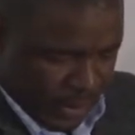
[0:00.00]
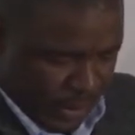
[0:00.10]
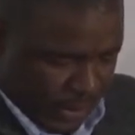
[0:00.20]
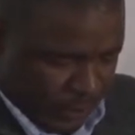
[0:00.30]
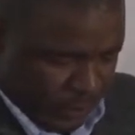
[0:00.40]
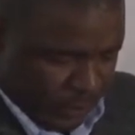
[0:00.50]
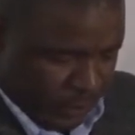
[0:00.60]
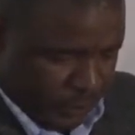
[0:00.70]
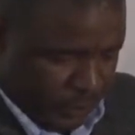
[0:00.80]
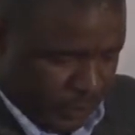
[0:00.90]

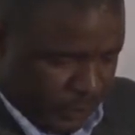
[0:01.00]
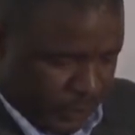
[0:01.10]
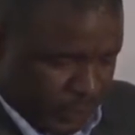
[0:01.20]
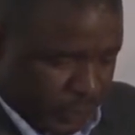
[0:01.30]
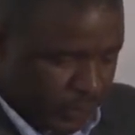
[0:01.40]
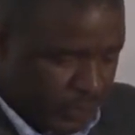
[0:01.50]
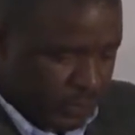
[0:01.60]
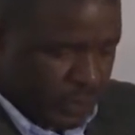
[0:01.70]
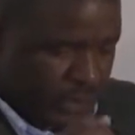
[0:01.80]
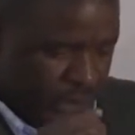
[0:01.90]
And
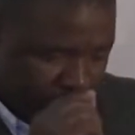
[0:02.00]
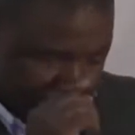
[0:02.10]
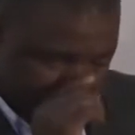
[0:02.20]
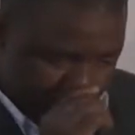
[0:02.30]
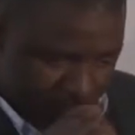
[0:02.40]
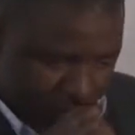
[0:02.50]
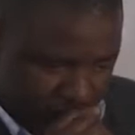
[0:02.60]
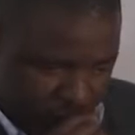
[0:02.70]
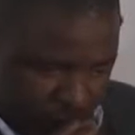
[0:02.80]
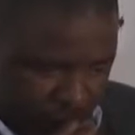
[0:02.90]
then
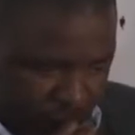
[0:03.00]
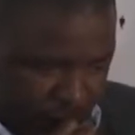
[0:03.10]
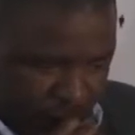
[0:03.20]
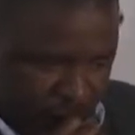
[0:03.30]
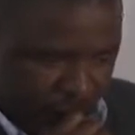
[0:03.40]
the